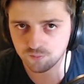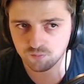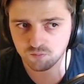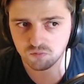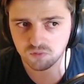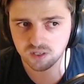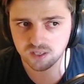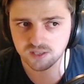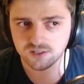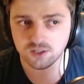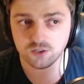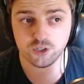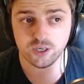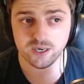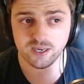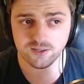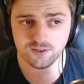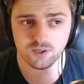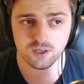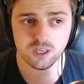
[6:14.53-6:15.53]
There's a
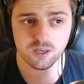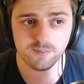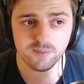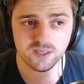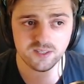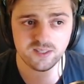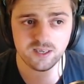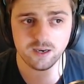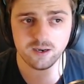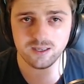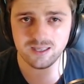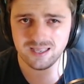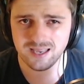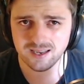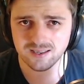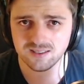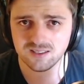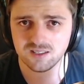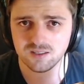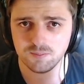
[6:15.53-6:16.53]
chance you can miss out,
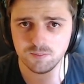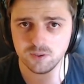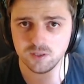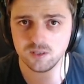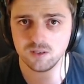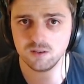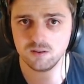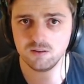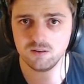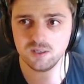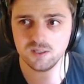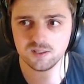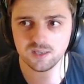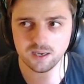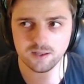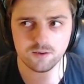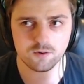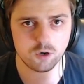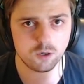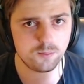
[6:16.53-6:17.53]
yes, but there's
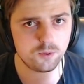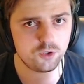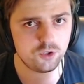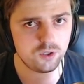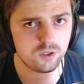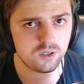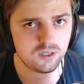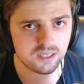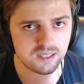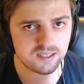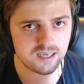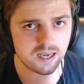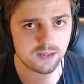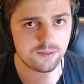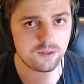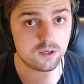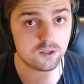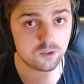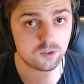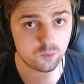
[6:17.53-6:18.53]
other opportunities out
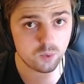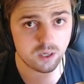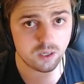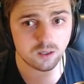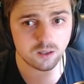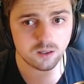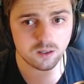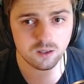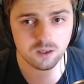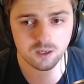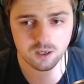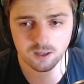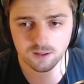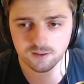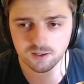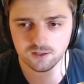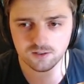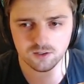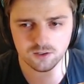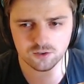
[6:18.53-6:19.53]
there as well.
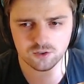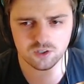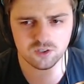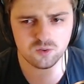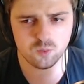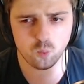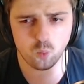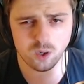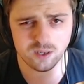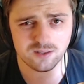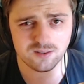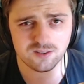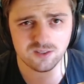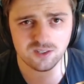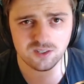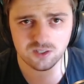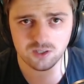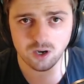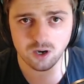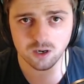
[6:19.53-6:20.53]
There's not just one
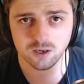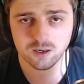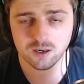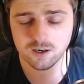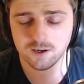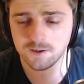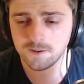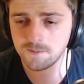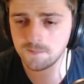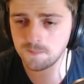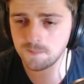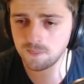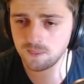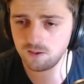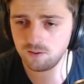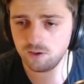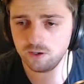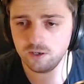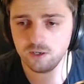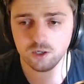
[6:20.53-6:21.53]
stock,
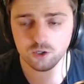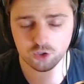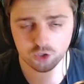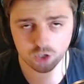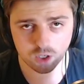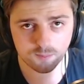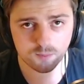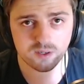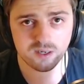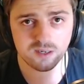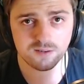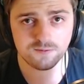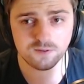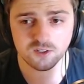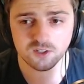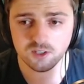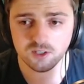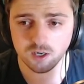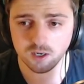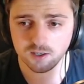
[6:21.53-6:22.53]
right? You can shop around for
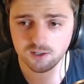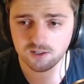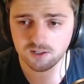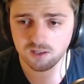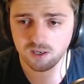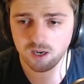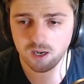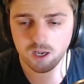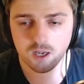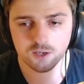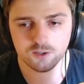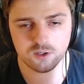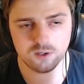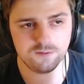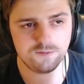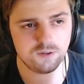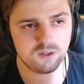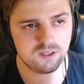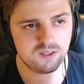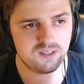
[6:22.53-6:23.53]
stocks. So
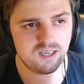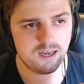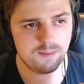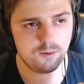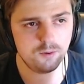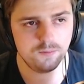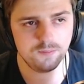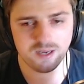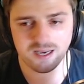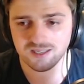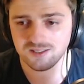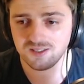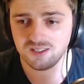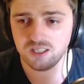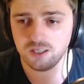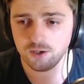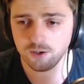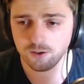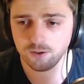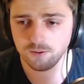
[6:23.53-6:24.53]
for example,
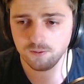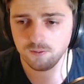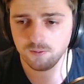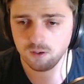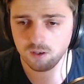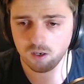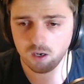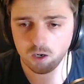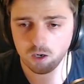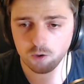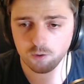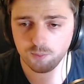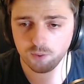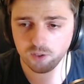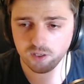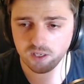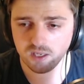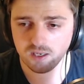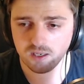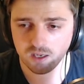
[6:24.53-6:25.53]
STO, I would
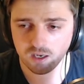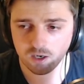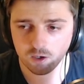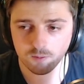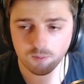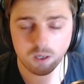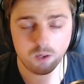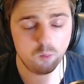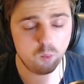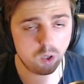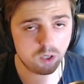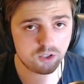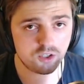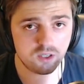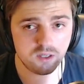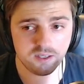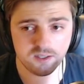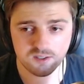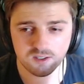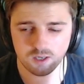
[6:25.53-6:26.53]
put in on my
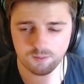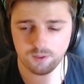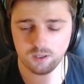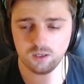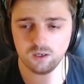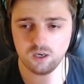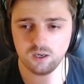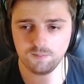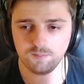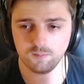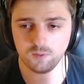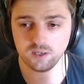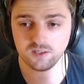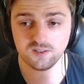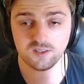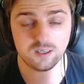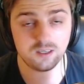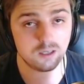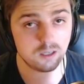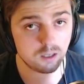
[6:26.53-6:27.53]
watch list. I might
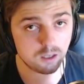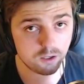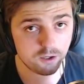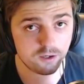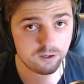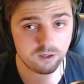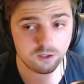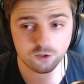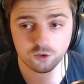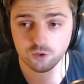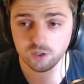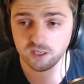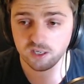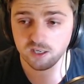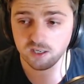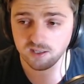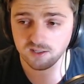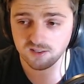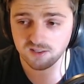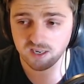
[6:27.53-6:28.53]
set an alert, a
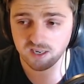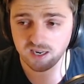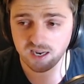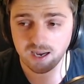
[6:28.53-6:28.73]
trigger, and say,